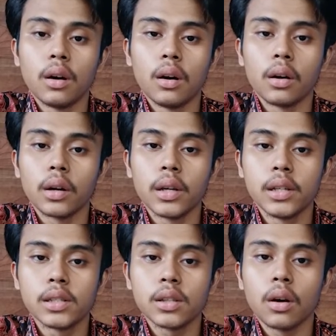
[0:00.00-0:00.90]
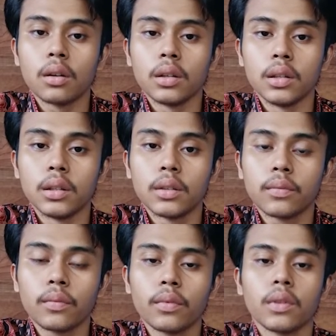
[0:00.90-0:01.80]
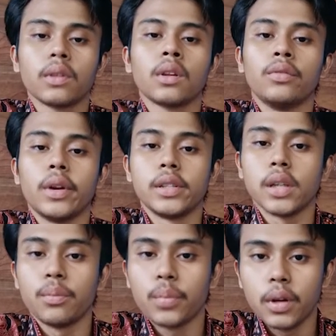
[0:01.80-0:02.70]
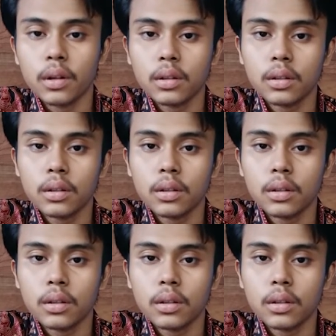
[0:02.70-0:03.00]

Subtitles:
or hints only. For example,